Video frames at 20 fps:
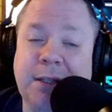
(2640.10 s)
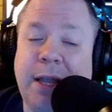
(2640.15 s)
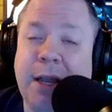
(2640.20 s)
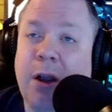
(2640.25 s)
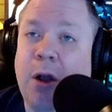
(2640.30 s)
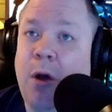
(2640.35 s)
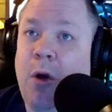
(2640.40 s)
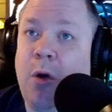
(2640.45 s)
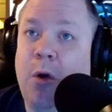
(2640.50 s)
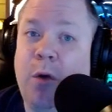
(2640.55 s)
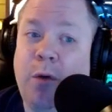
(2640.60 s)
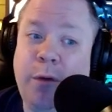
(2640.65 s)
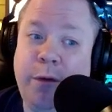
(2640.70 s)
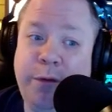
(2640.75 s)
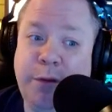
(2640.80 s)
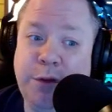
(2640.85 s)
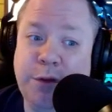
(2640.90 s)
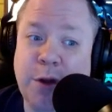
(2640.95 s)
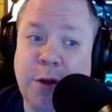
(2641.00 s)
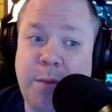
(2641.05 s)
like, oh,
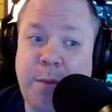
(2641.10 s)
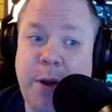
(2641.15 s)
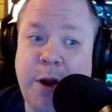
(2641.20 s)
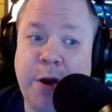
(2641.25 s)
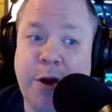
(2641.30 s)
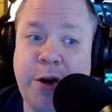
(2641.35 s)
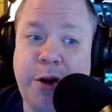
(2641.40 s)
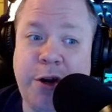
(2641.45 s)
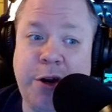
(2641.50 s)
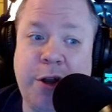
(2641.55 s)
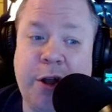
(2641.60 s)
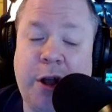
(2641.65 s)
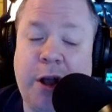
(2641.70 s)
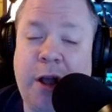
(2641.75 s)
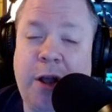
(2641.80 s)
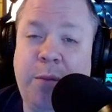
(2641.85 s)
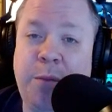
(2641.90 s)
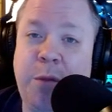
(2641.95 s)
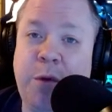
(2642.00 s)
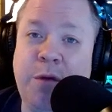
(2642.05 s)
if he's not married in a
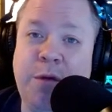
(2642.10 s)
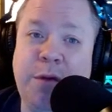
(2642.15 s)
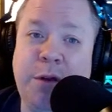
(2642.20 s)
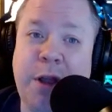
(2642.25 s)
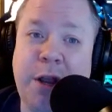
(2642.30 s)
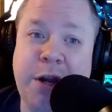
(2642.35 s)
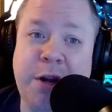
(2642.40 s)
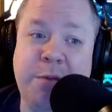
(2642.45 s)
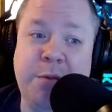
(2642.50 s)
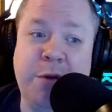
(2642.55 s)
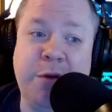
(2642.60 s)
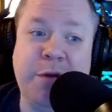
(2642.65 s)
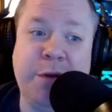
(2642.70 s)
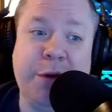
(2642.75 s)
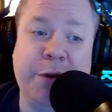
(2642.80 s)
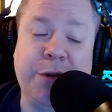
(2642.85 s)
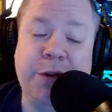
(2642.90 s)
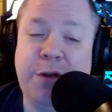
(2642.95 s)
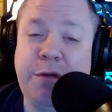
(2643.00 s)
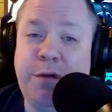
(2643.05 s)
uh, movie, any movie
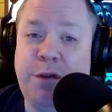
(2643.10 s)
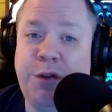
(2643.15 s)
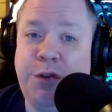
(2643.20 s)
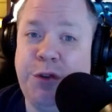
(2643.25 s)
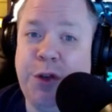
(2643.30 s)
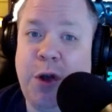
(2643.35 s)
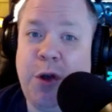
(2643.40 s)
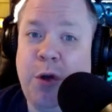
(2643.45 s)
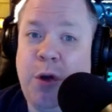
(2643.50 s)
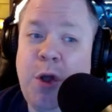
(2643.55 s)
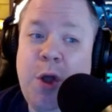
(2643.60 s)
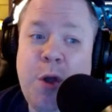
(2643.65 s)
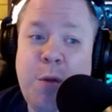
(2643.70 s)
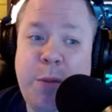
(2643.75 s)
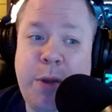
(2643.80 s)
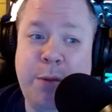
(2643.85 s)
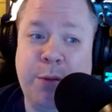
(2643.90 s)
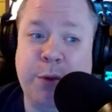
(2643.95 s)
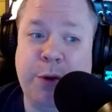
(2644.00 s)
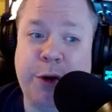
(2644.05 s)
or TV show,
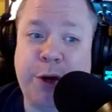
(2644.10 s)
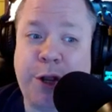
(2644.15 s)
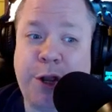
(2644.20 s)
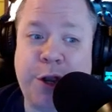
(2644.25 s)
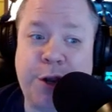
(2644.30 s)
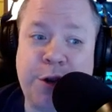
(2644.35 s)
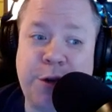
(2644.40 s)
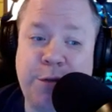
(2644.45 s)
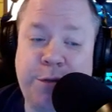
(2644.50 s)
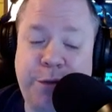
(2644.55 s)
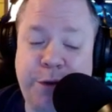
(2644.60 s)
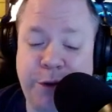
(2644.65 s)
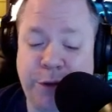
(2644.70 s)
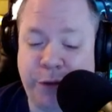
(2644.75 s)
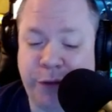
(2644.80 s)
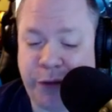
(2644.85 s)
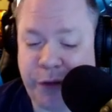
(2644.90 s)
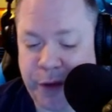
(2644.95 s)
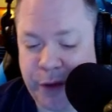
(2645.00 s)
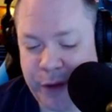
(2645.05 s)
people are going to get
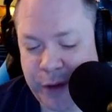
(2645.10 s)
confused.